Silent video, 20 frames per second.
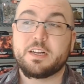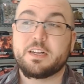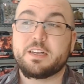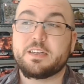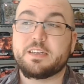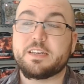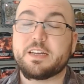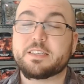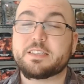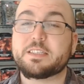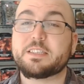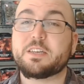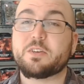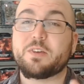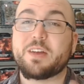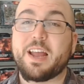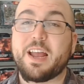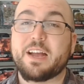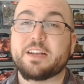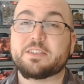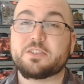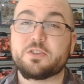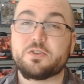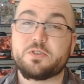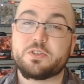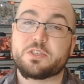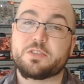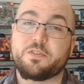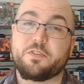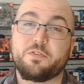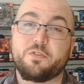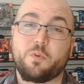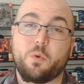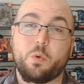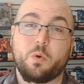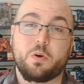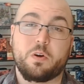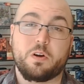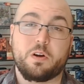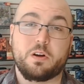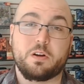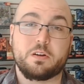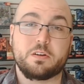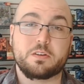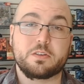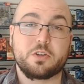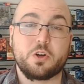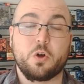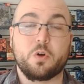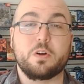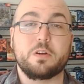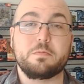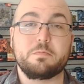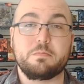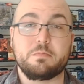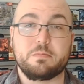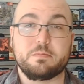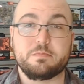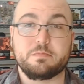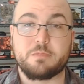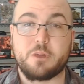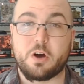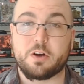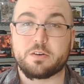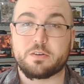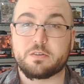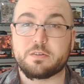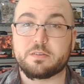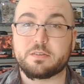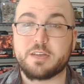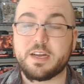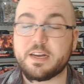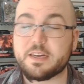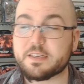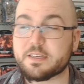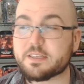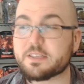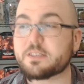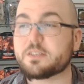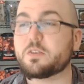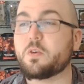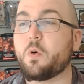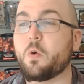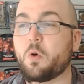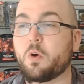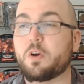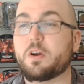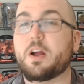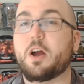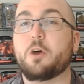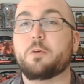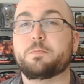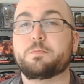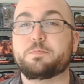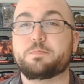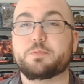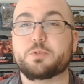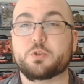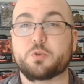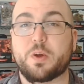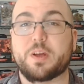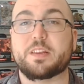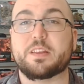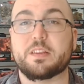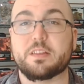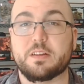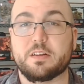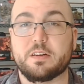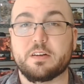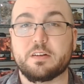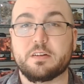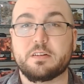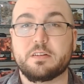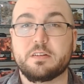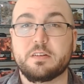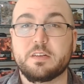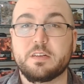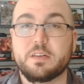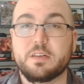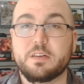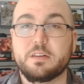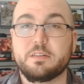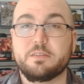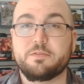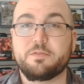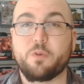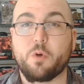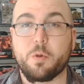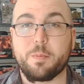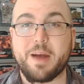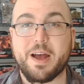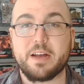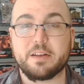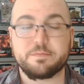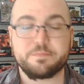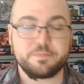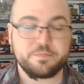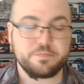necessary answers for current Modern decks or help strengthen the format